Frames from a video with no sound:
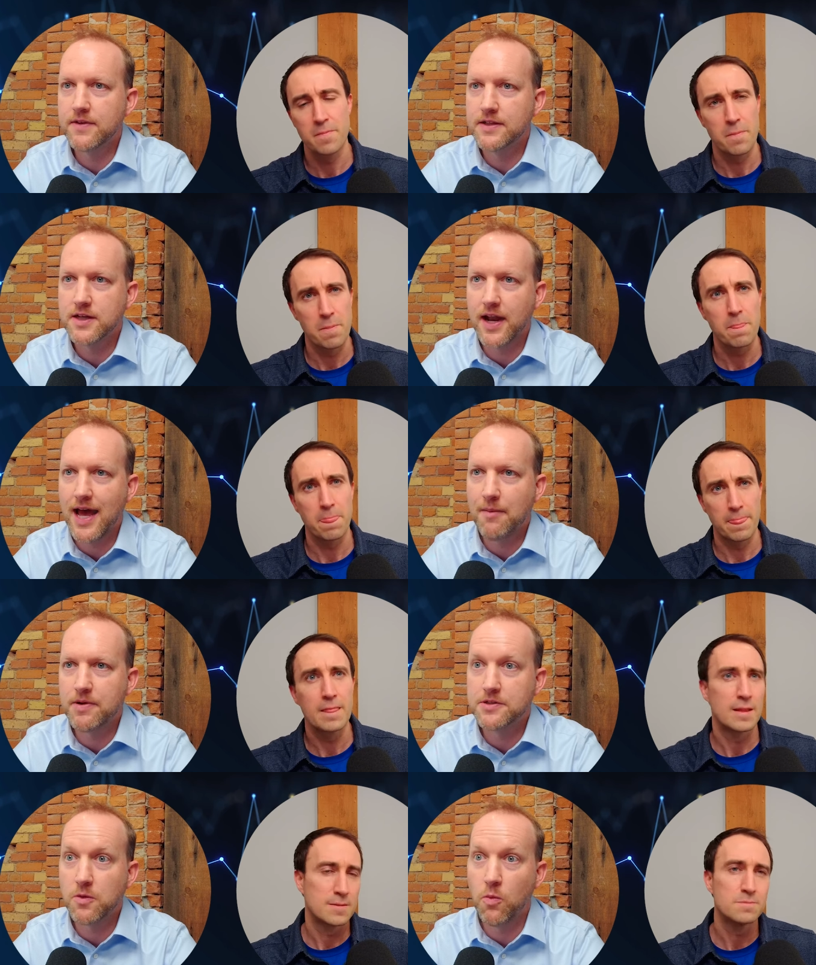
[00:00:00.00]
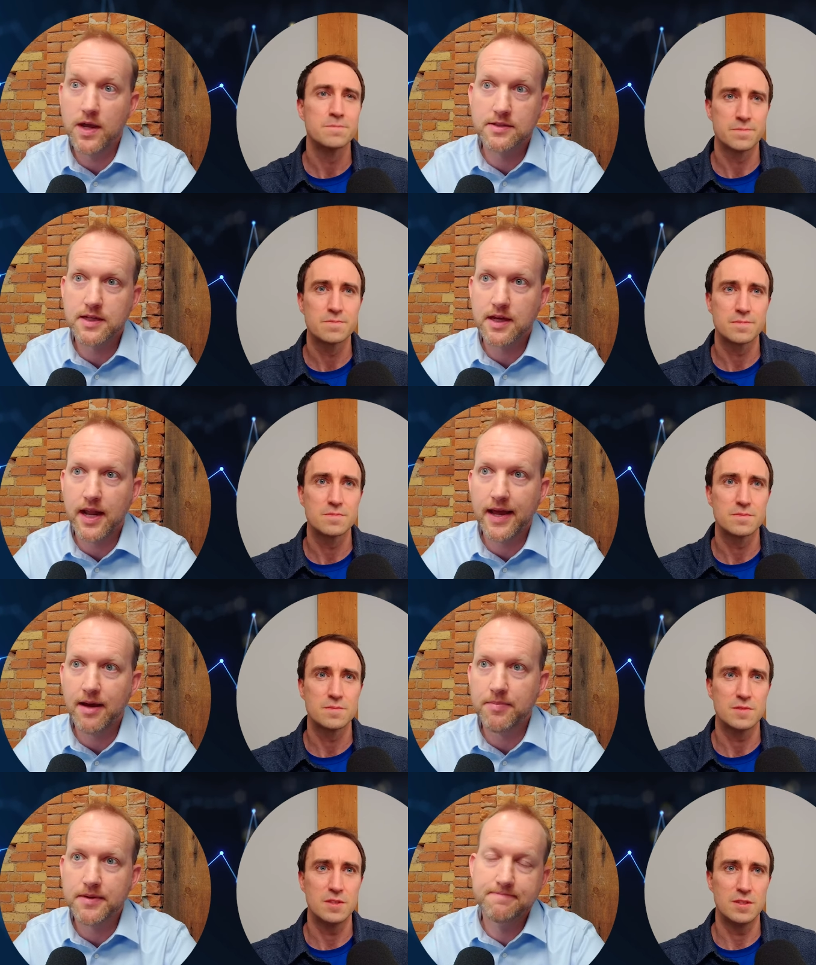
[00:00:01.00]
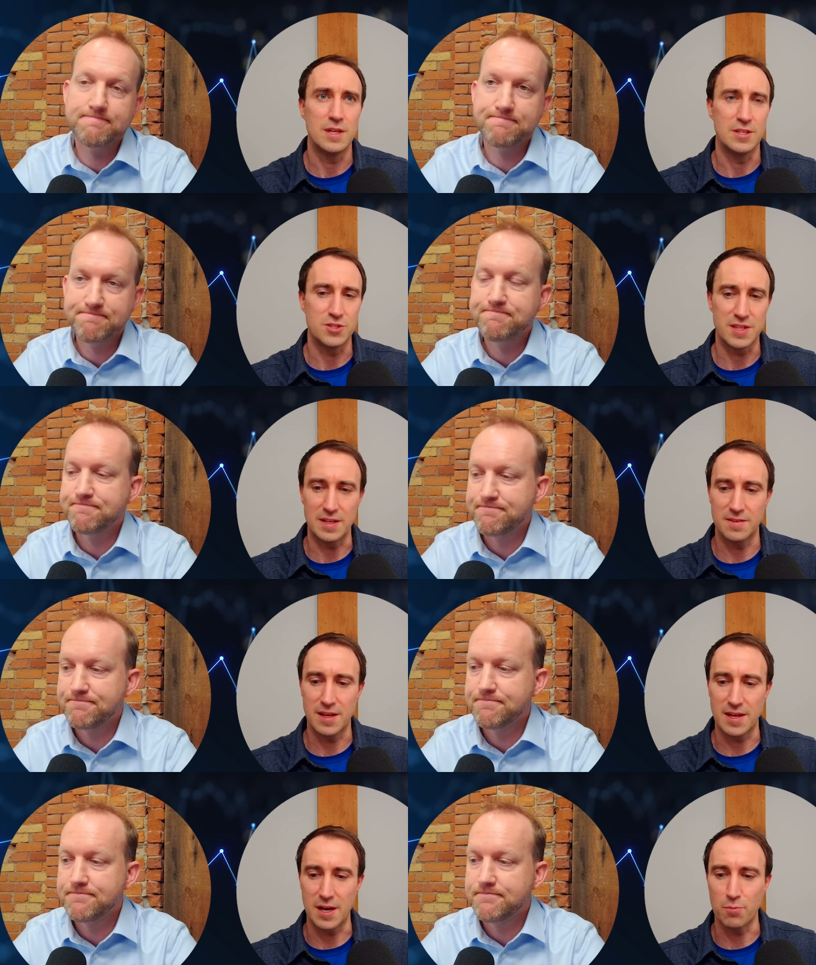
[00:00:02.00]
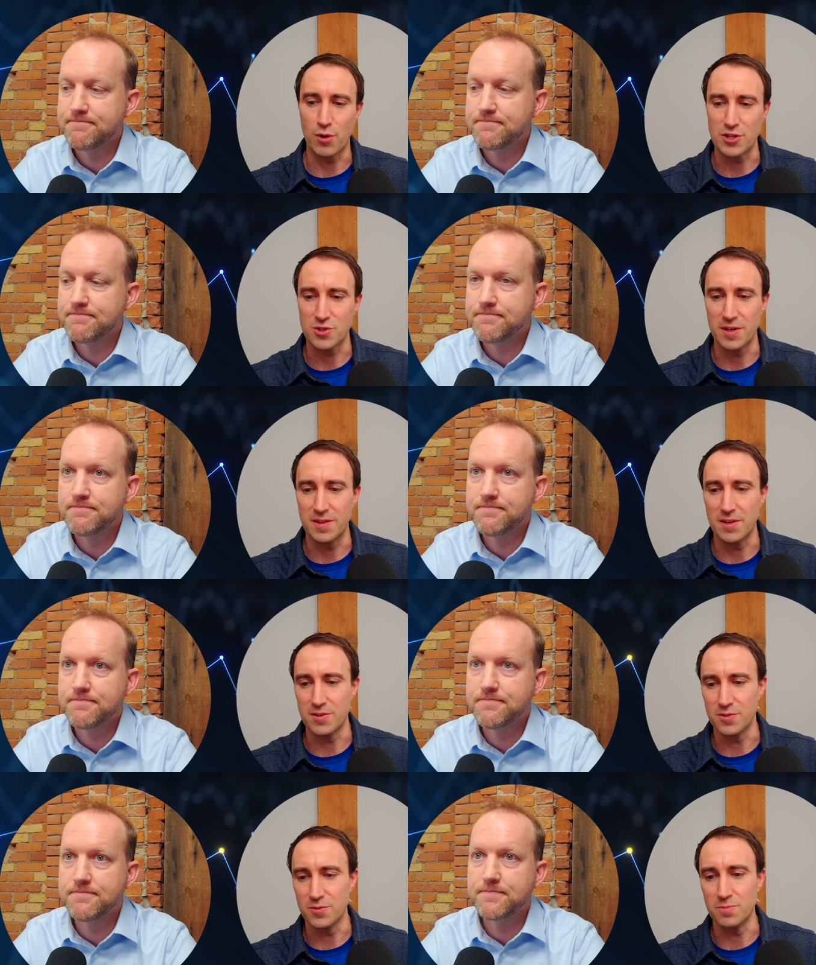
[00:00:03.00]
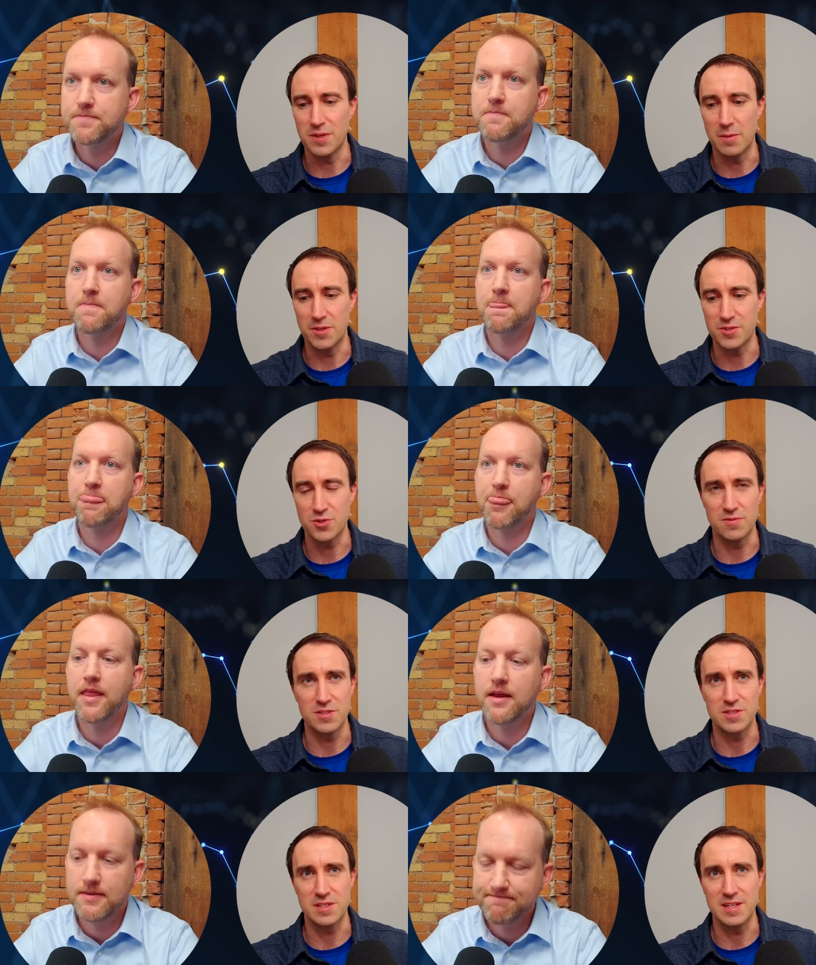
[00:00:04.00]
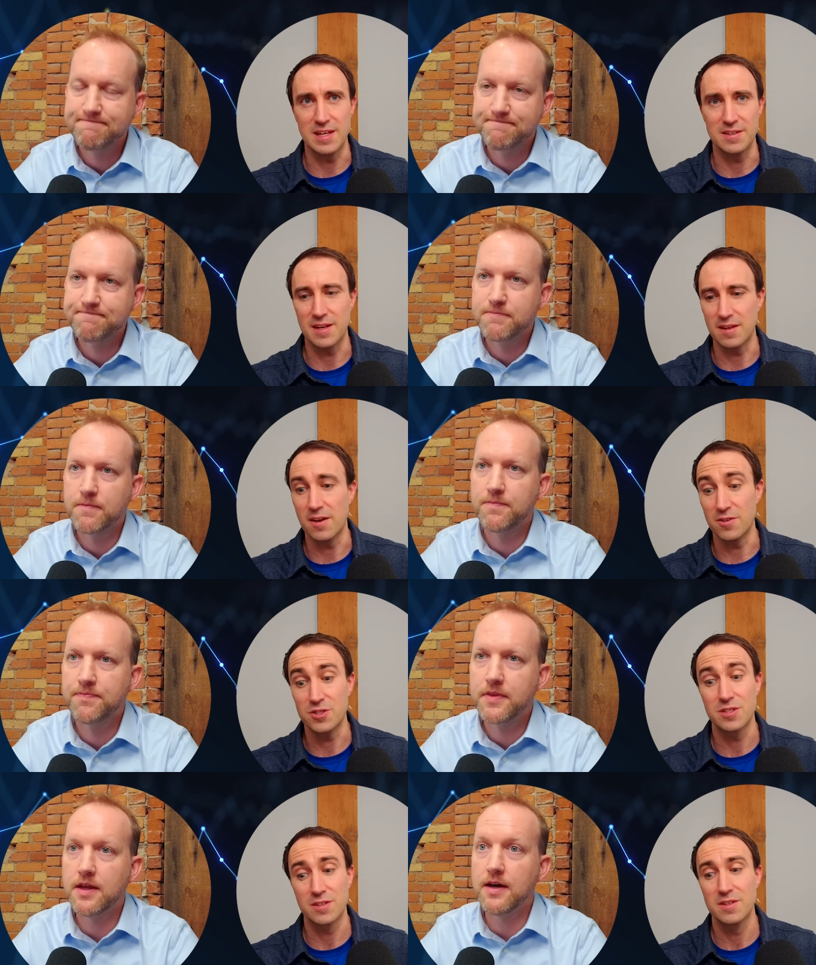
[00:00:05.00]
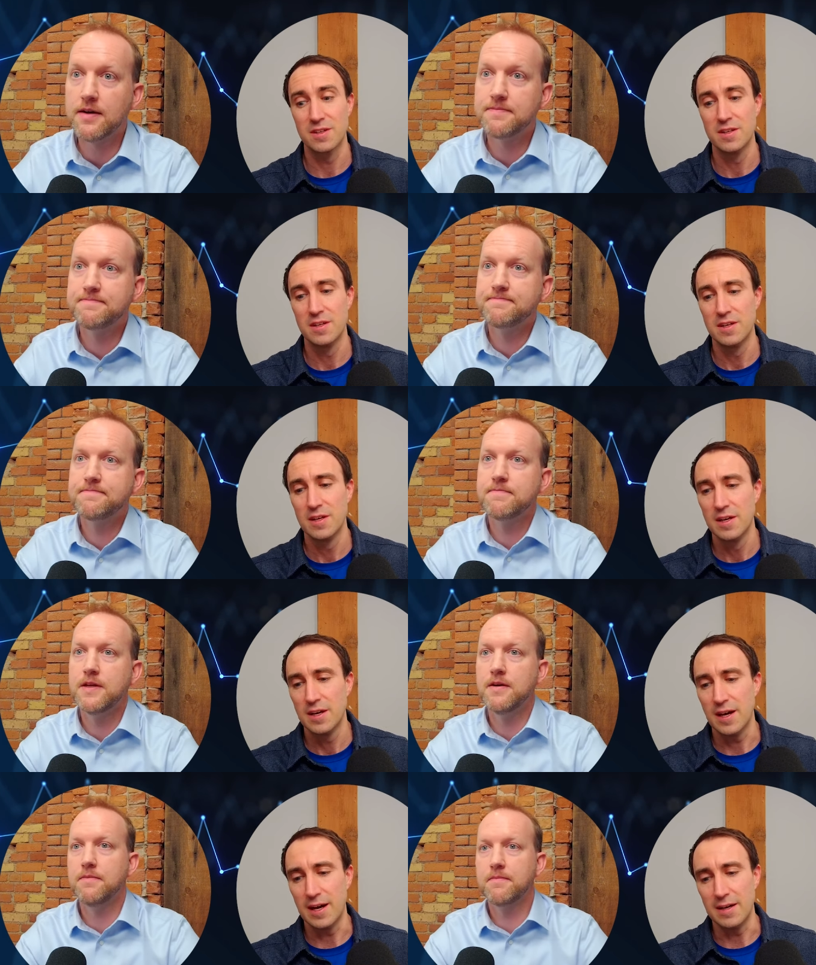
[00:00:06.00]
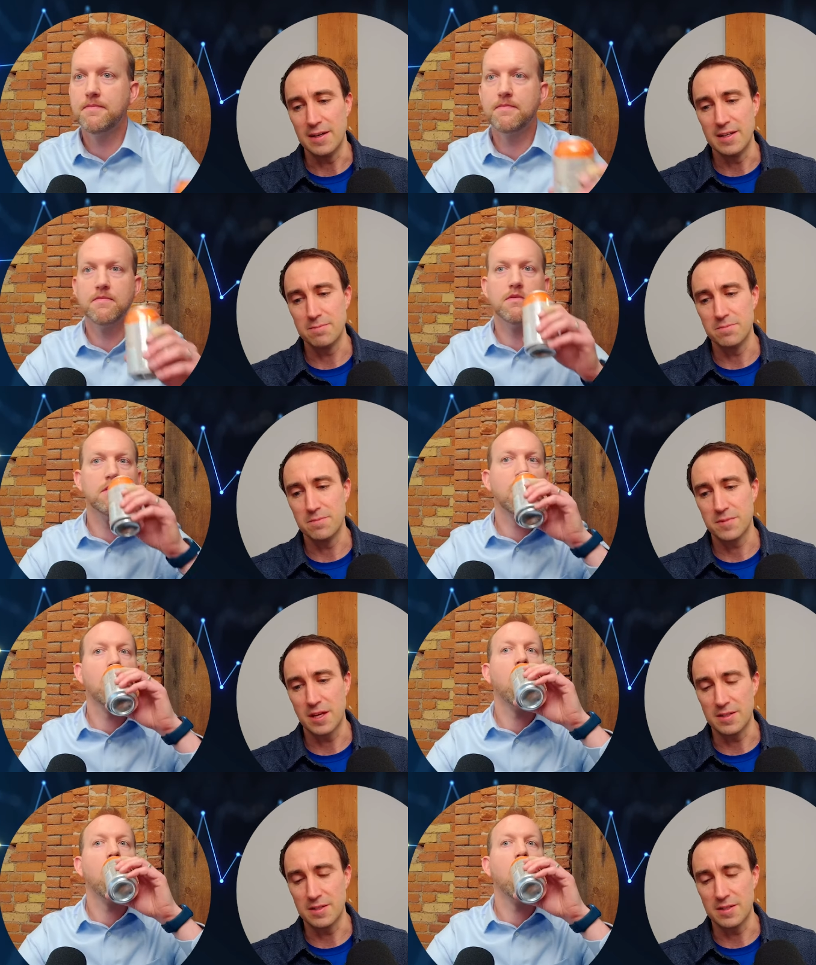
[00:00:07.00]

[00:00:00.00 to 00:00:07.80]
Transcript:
Speaker 1: it's going to happen. It's a when is it going to happen. Yeah,
Speaker 2: just that that kind of pressure on there to be able to service the debt at large. Yeah. yeah. Uh, any kind of